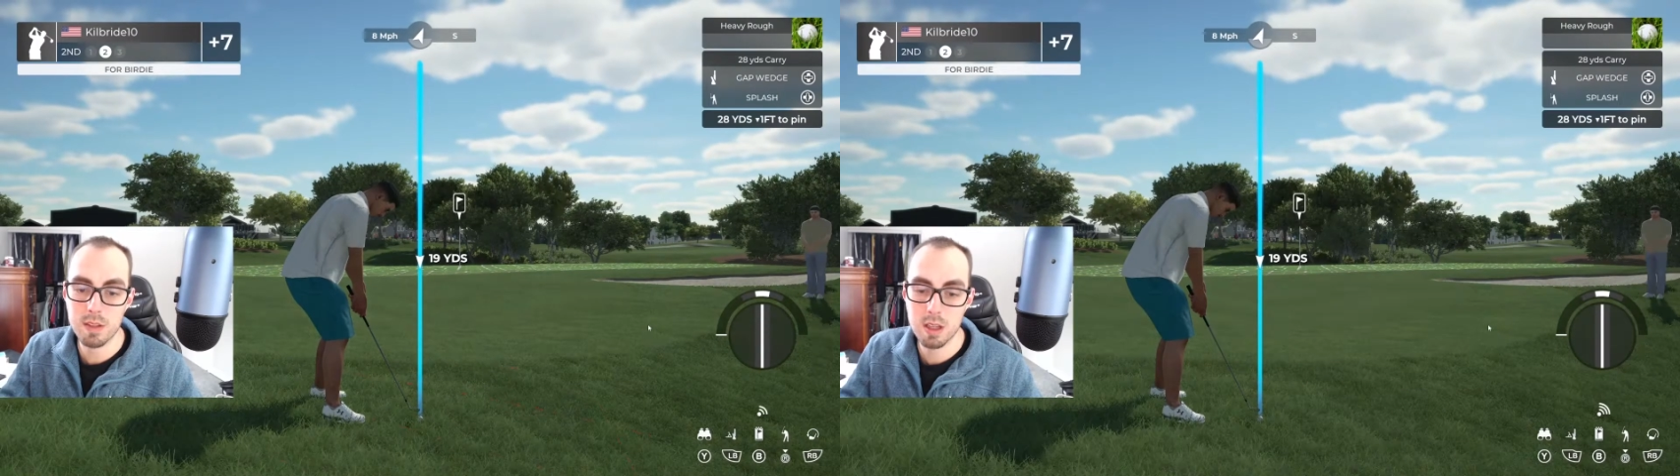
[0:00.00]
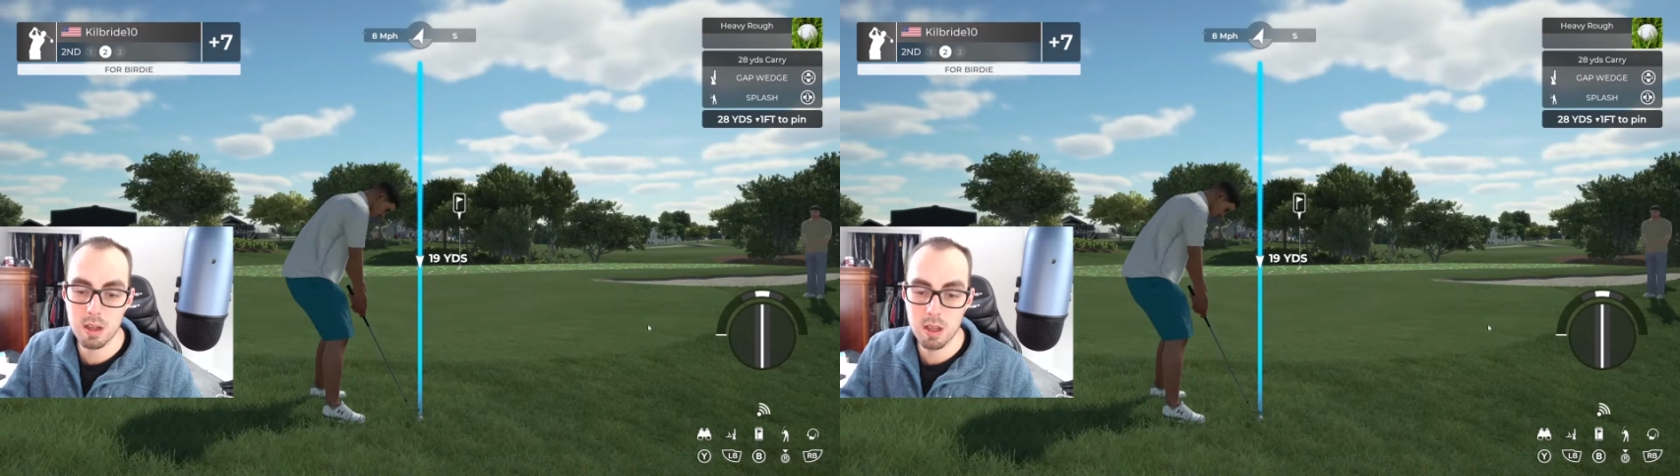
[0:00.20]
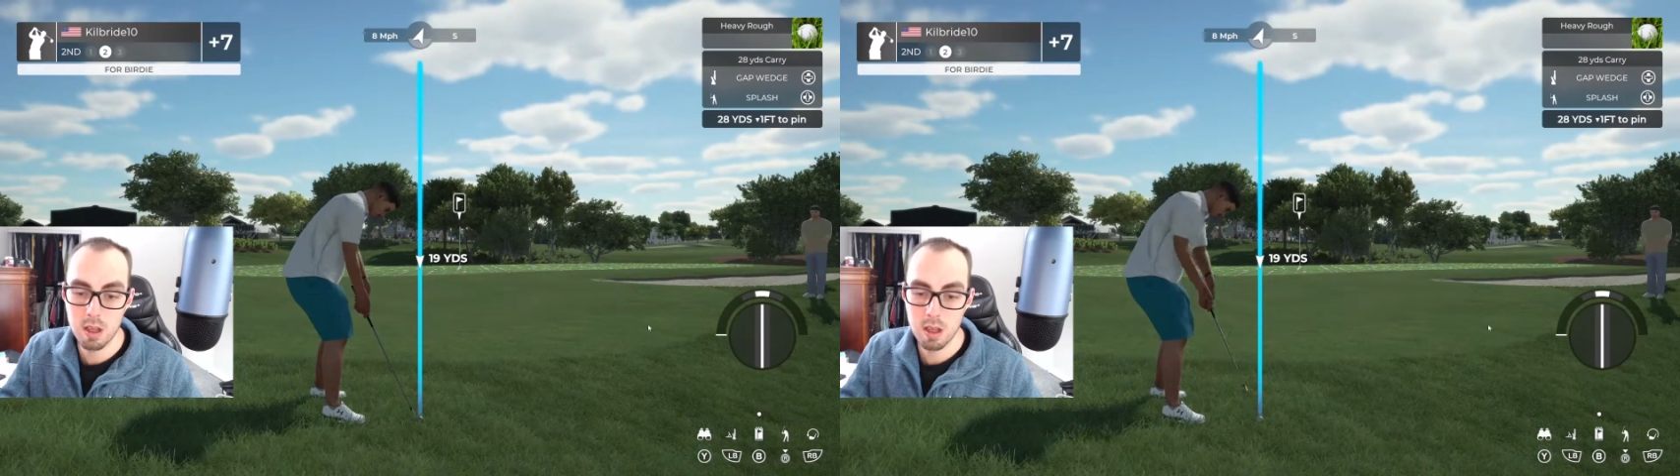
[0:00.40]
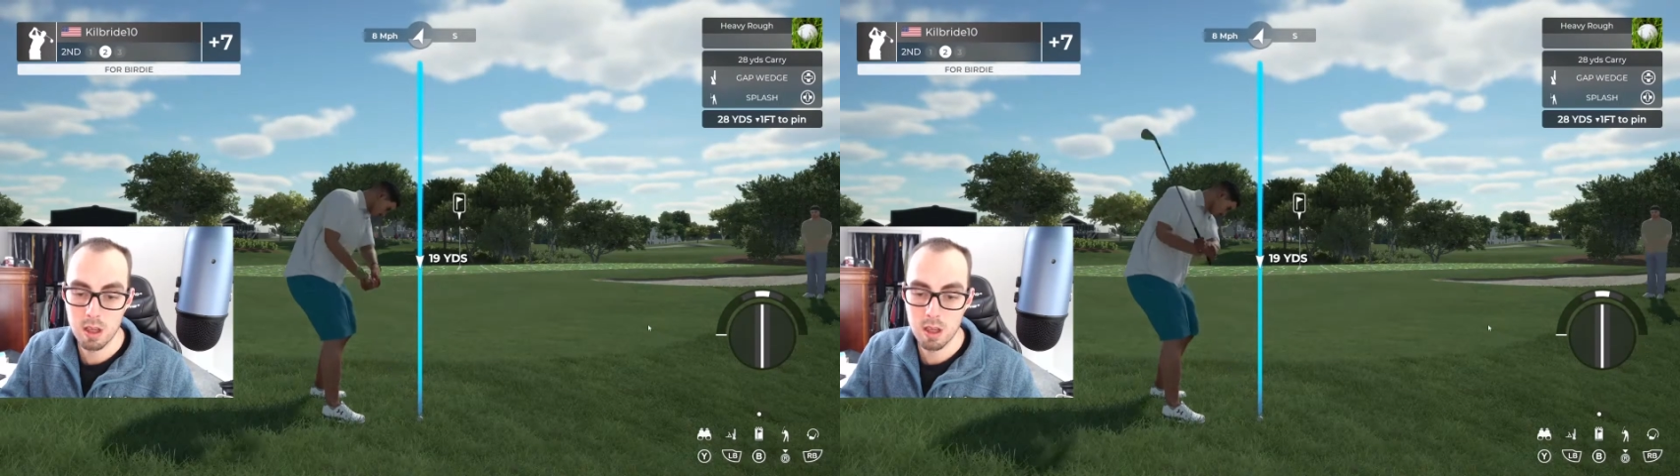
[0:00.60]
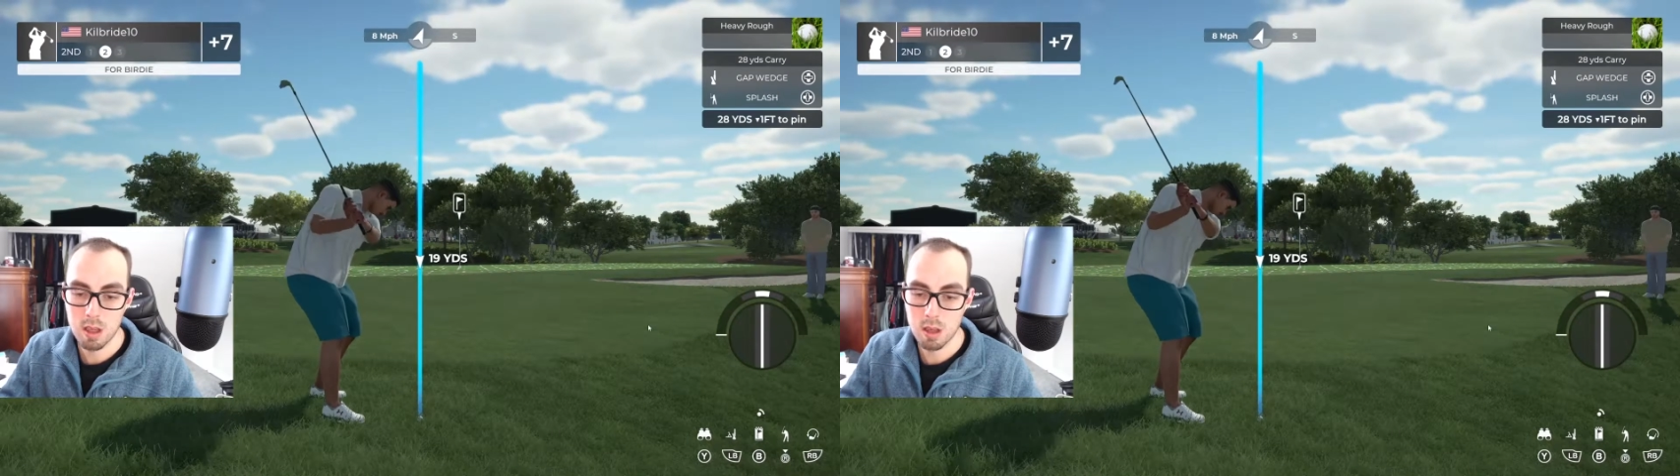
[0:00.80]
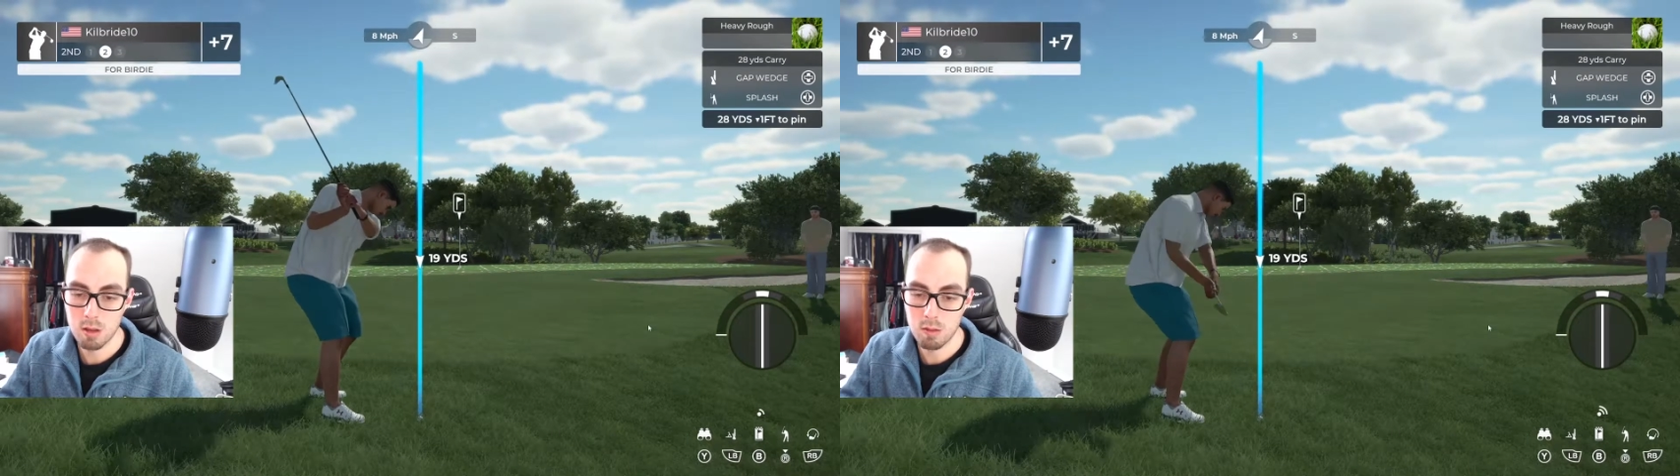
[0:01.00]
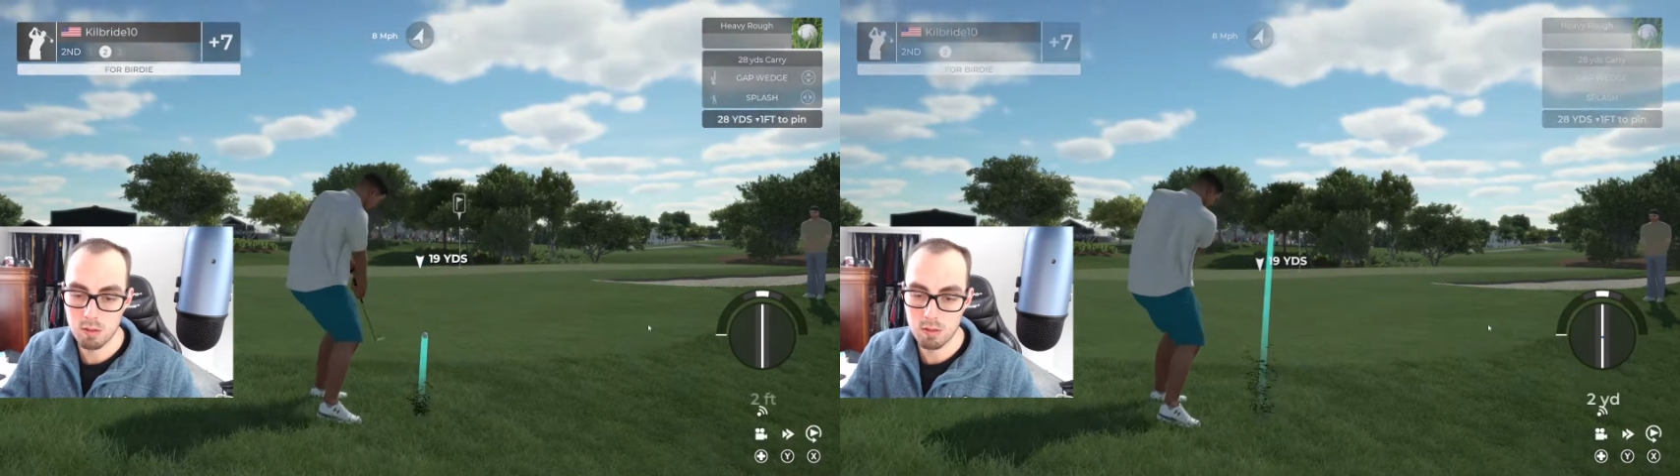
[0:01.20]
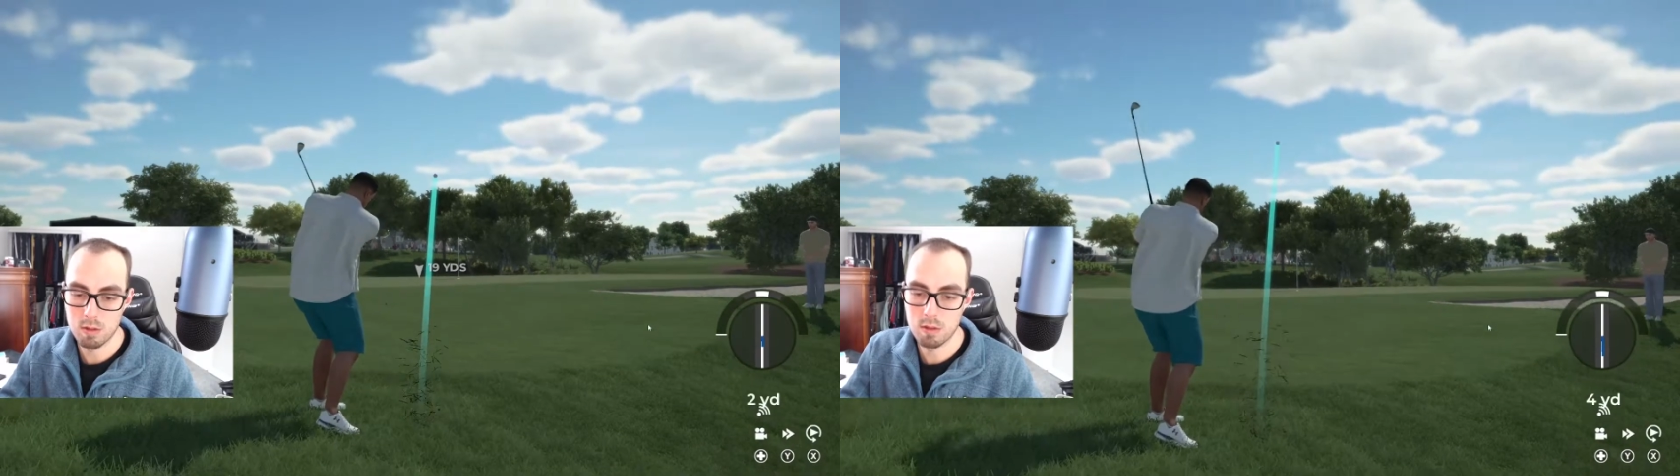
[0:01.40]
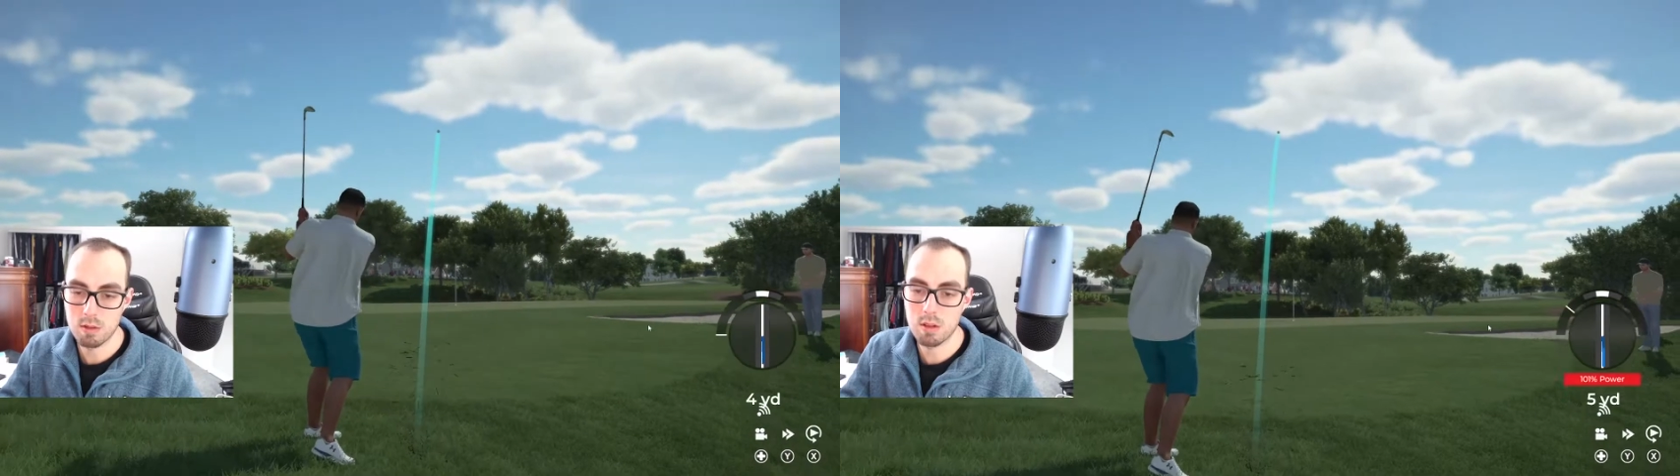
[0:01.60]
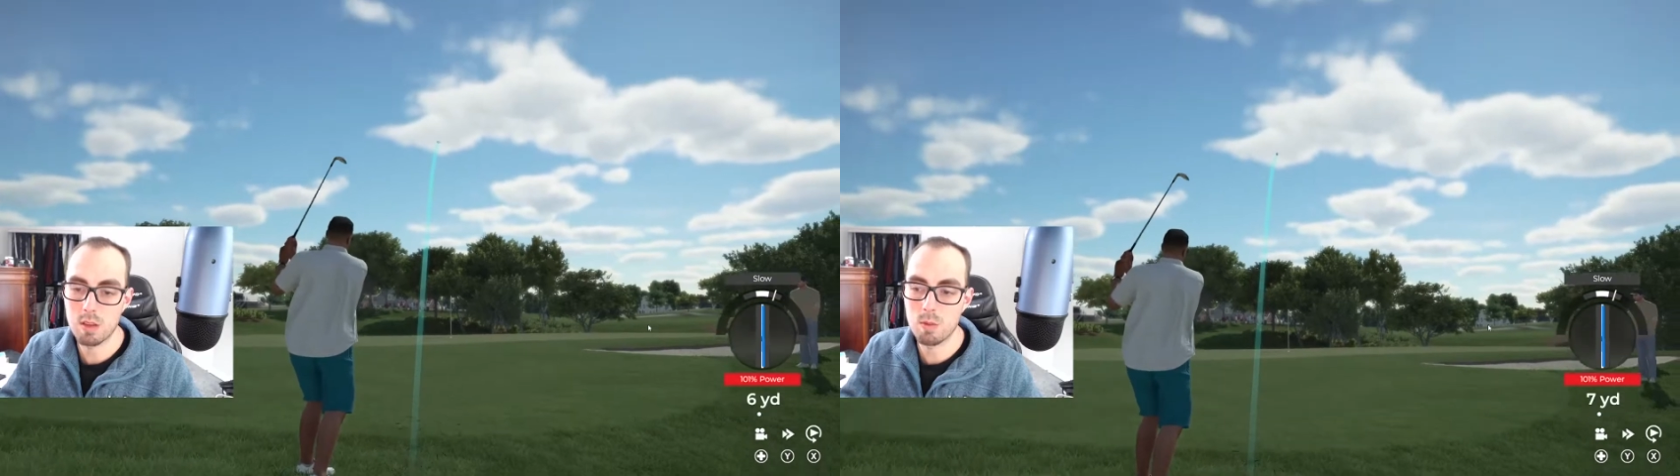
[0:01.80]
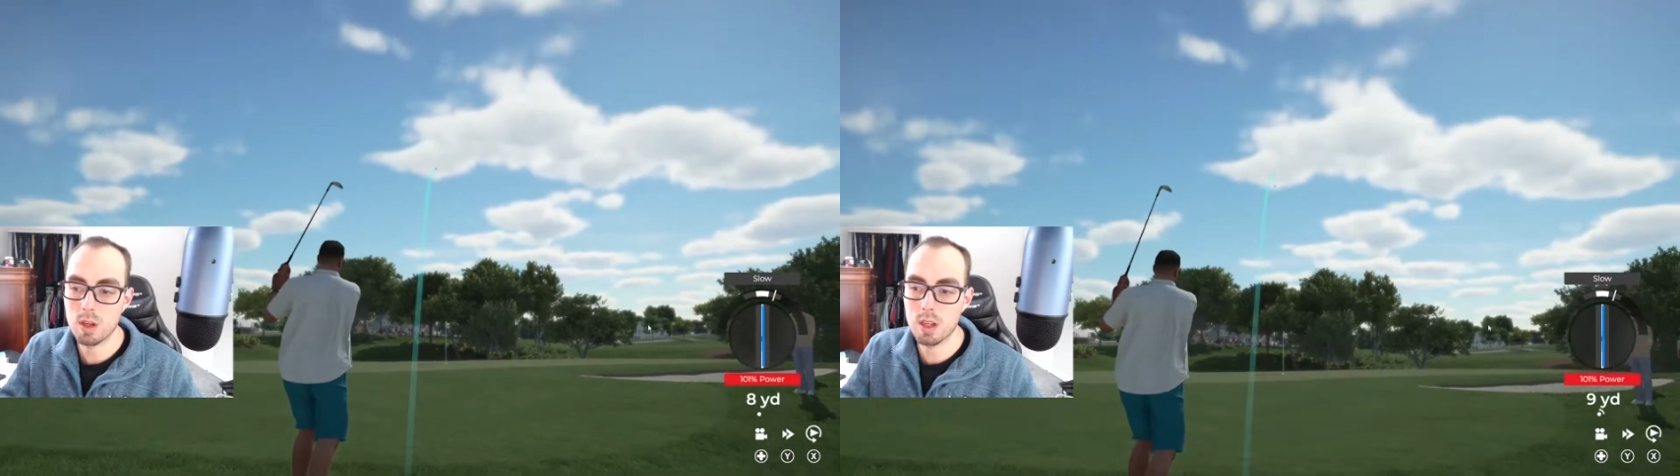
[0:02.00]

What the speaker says: here, and we're